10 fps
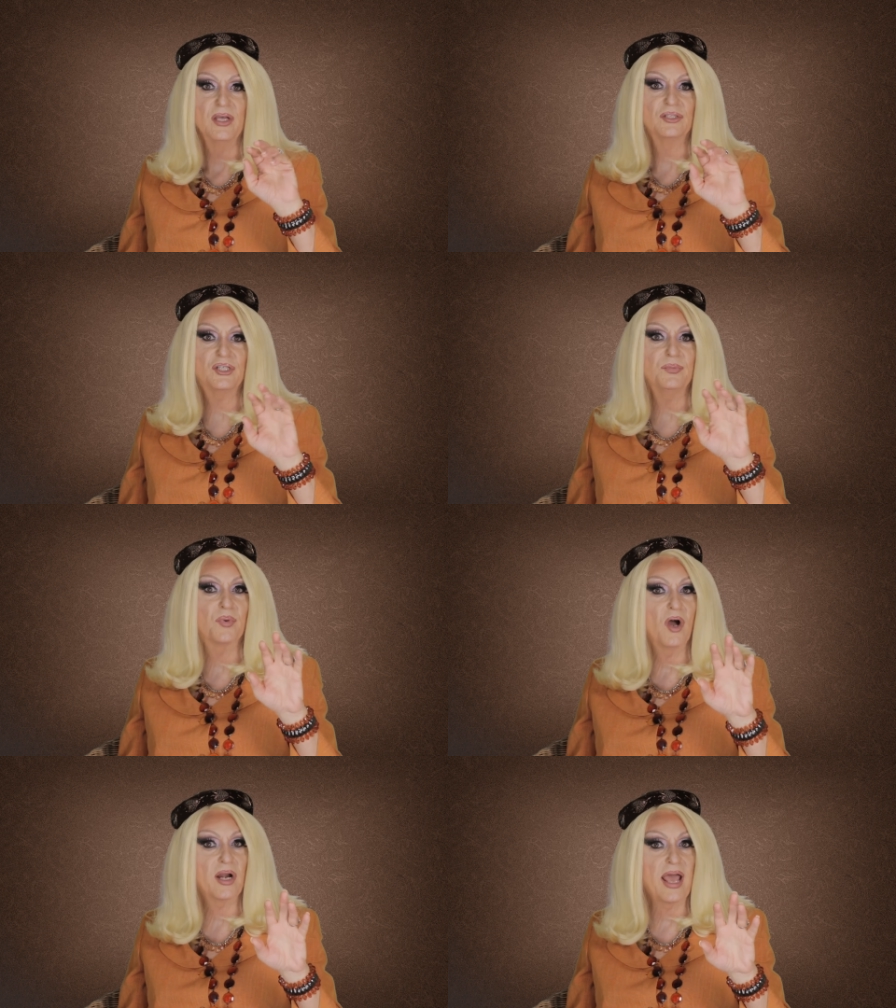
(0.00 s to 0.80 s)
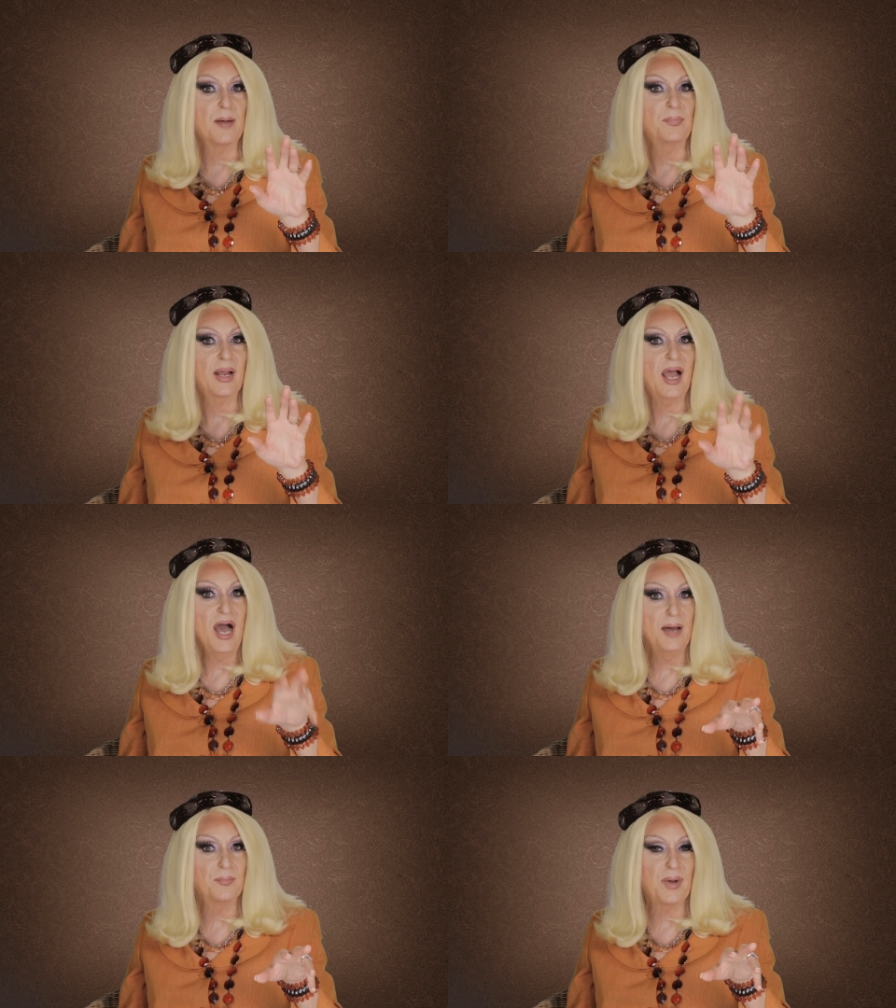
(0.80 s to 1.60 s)
She brought out
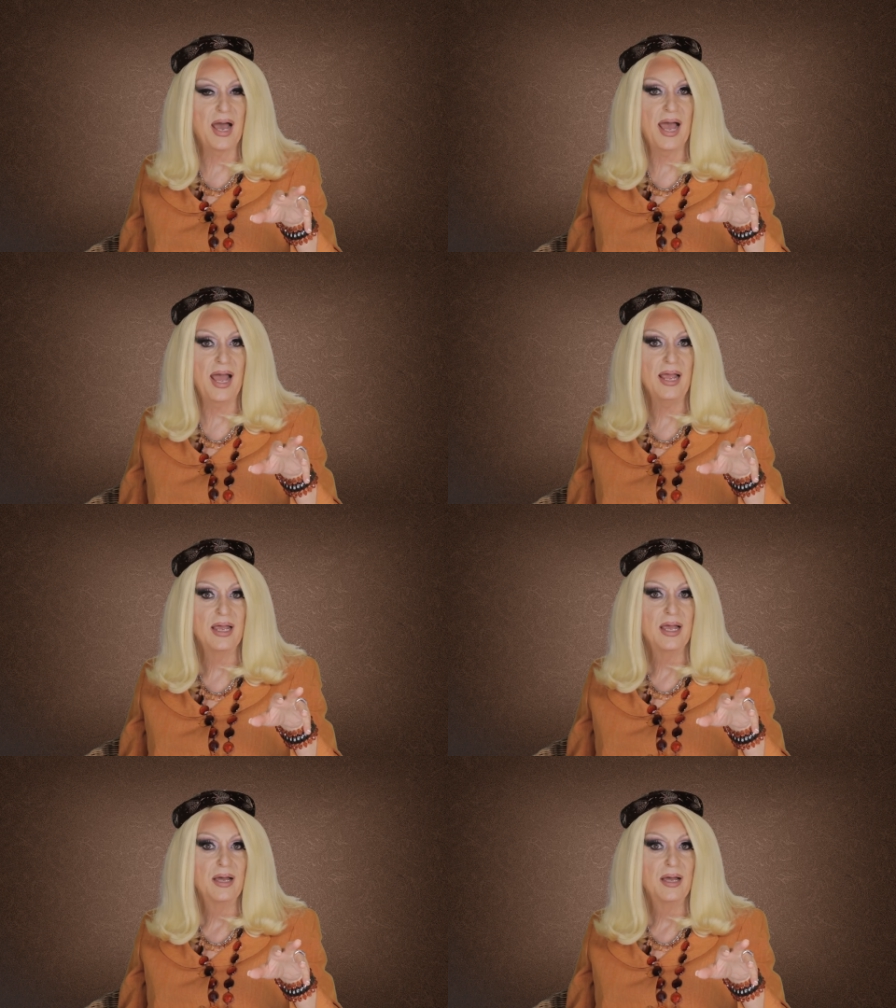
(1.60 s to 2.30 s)
pecan pie